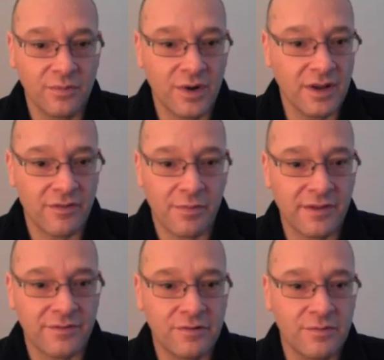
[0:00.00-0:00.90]
whatever
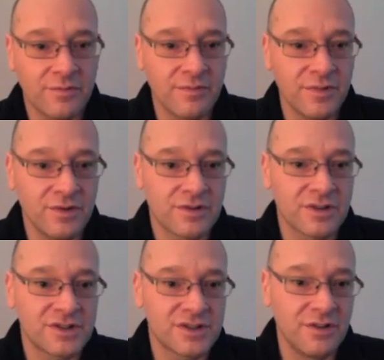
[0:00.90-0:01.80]
platform you're
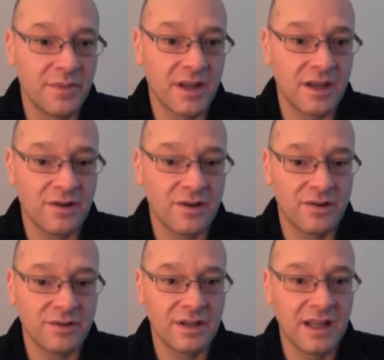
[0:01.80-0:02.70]
consuming it
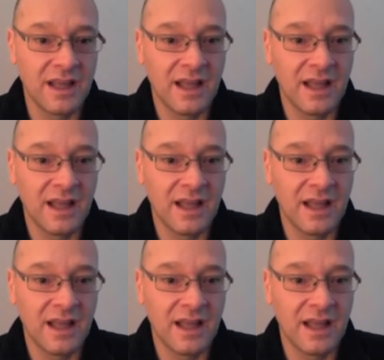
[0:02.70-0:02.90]
on,